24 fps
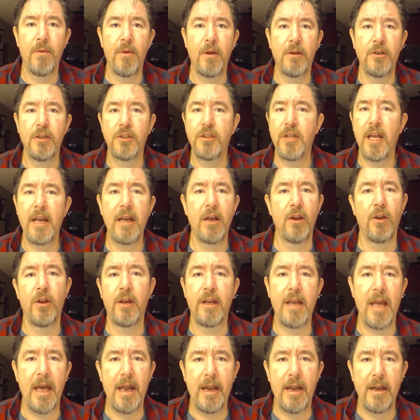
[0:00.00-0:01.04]
Just take a
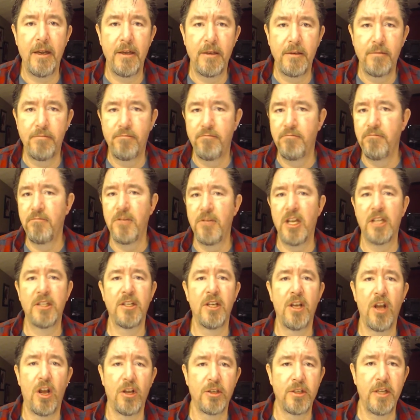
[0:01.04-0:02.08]
look at it. Doesn't
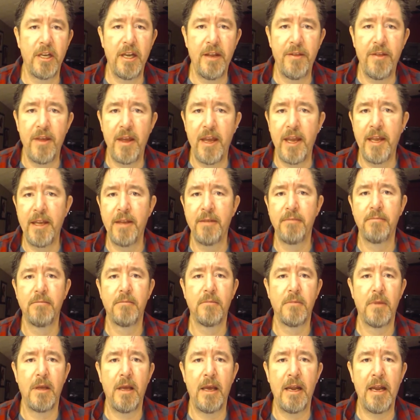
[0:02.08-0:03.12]
cost anything,
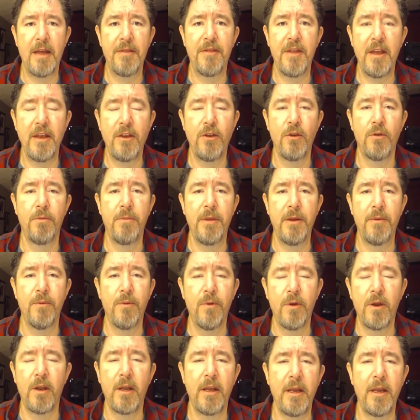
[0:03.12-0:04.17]
and I think you'll be really